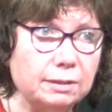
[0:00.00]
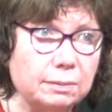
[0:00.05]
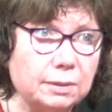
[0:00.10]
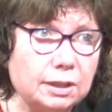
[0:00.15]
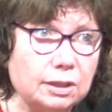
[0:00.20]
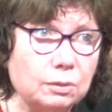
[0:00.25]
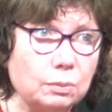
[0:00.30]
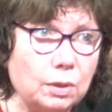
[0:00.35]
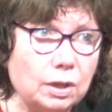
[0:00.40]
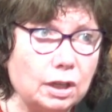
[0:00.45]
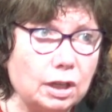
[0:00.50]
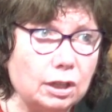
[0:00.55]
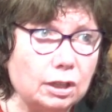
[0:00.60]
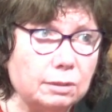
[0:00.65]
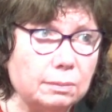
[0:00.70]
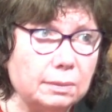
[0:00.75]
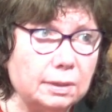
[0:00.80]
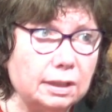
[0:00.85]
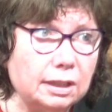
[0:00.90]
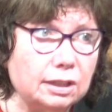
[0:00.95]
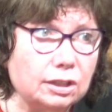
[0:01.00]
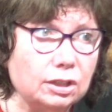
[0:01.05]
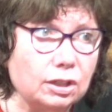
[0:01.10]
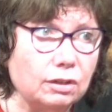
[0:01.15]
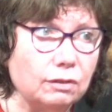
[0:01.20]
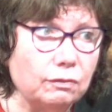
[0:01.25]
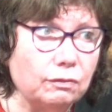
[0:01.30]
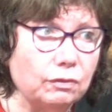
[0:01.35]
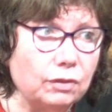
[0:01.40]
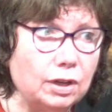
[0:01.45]
because what ultimately is going
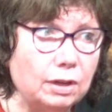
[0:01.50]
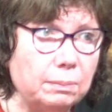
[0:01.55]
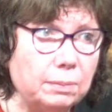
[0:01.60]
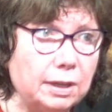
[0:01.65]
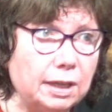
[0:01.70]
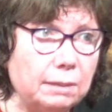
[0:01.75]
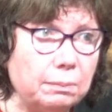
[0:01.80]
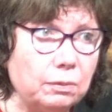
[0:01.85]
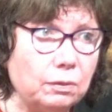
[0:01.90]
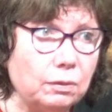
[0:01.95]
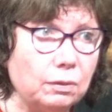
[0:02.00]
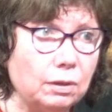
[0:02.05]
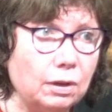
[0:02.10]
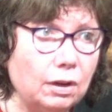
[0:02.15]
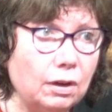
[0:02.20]
to free people